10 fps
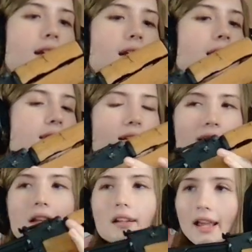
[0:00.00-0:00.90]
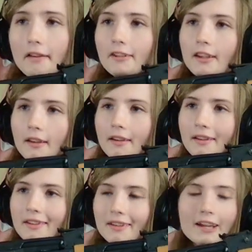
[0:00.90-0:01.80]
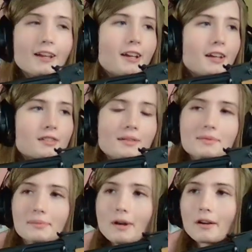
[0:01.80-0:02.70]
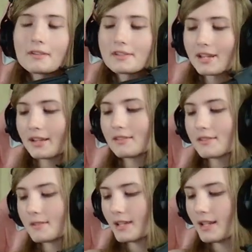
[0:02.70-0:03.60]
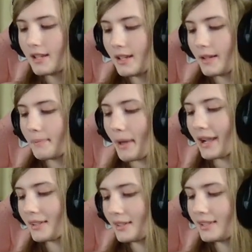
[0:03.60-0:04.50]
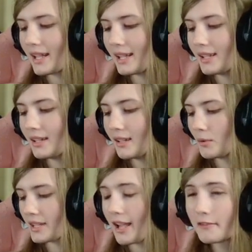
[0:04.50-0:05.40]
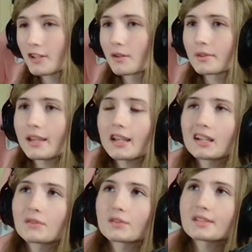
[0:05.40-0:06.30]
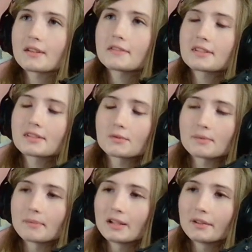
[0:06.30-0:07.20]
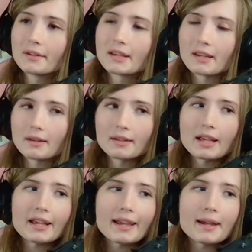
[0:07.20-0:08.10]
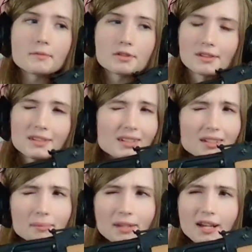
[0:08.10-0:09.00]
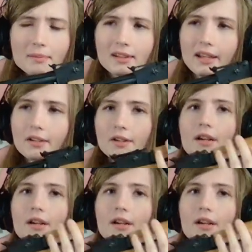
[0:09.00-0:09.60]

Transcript: is a little heavy in terms of modern standards. Back in the day, it was heavier with the AK-47 since it was milled. The AKMs are a little tiny bit lighter.